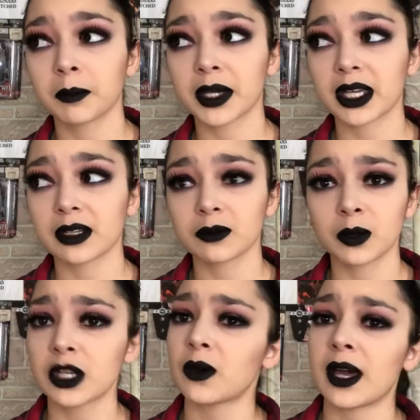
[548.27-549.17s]
but
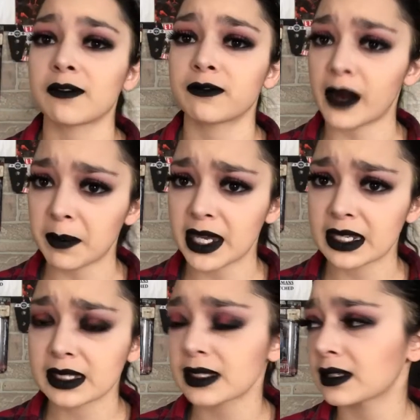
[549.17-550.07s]
we don't have
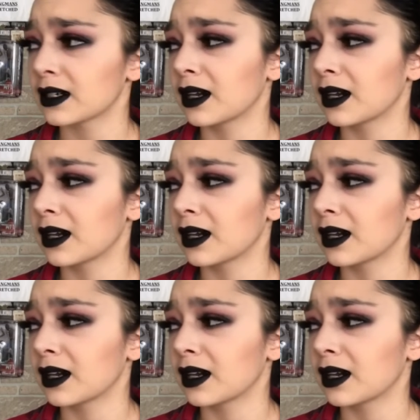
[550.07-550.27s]
frappes.